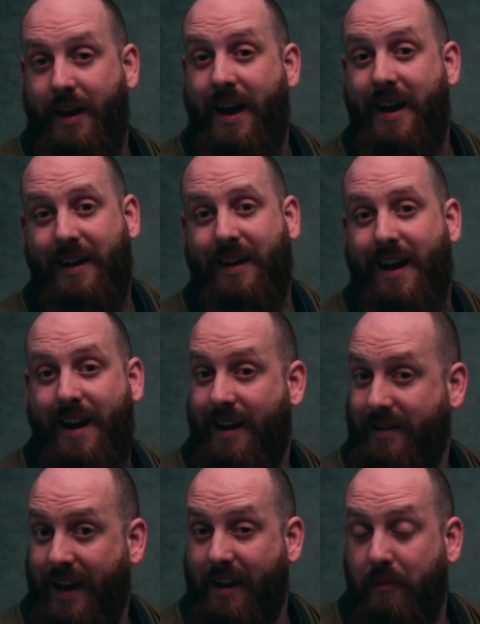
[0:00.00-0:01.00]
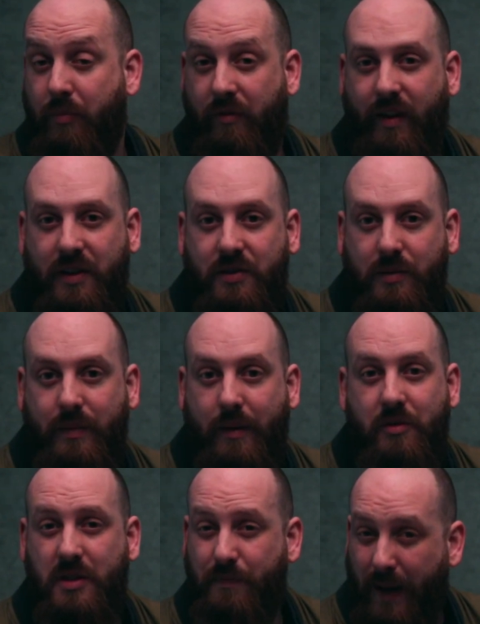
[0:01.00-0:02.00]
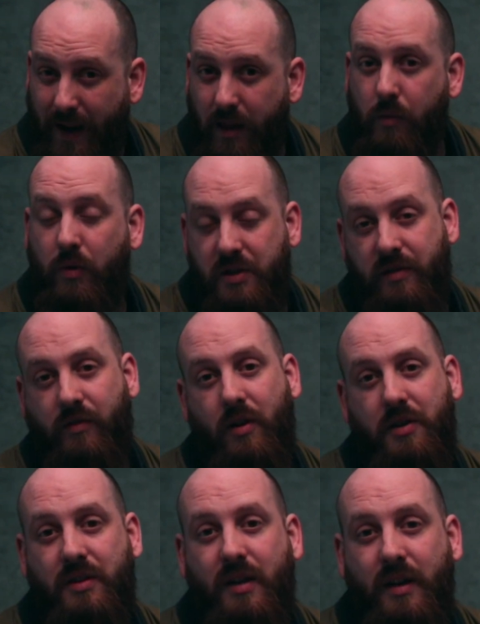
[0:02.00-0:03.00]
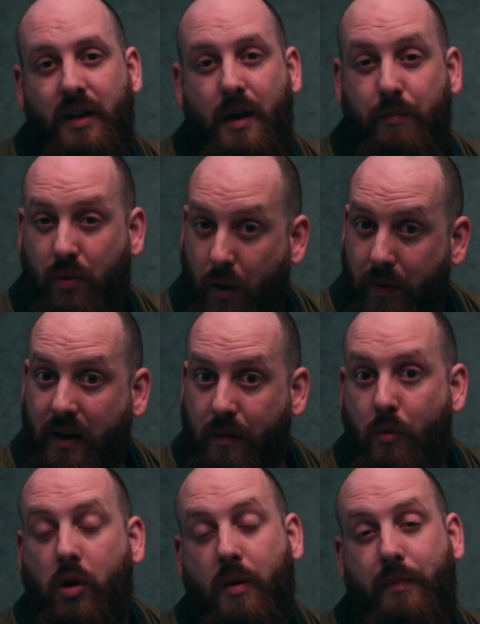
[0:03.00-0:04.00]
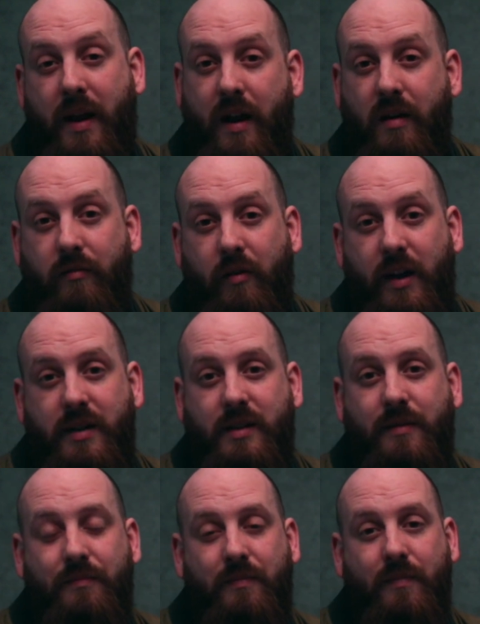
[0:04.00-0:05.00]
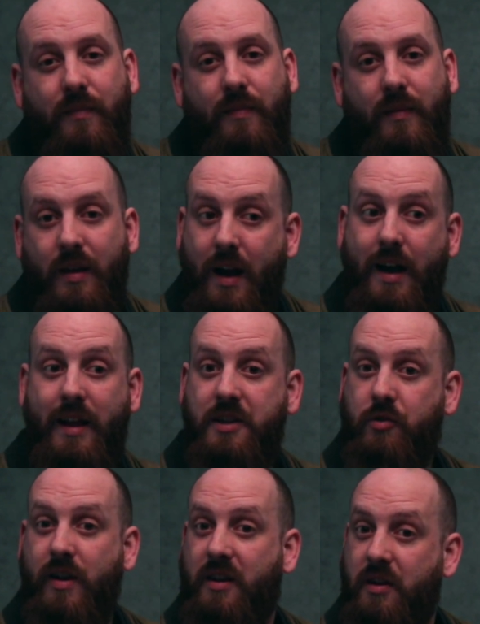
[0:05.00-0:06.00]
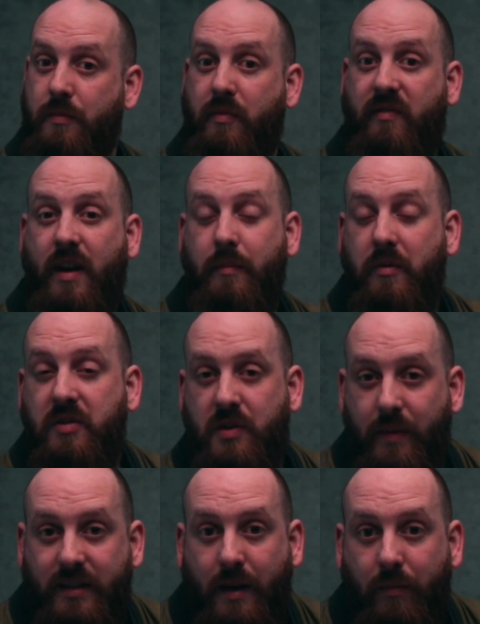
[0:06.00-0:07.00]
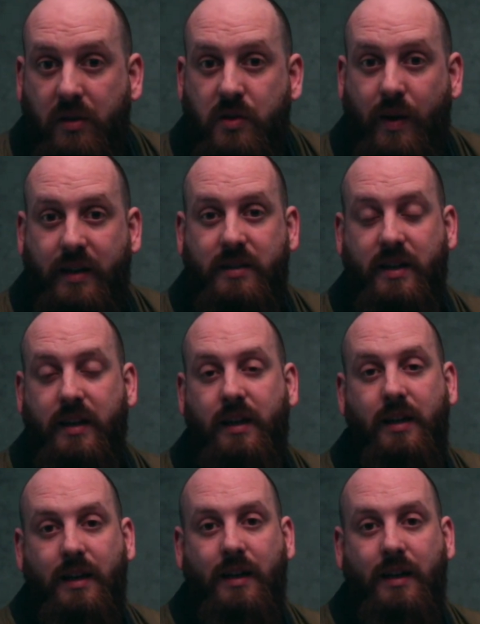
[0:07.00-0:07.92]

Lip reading: Hi, I think I can provide some images better than the ones you've got, probably at a more competitive rate. That's great, could you provide me with some examples so I can see?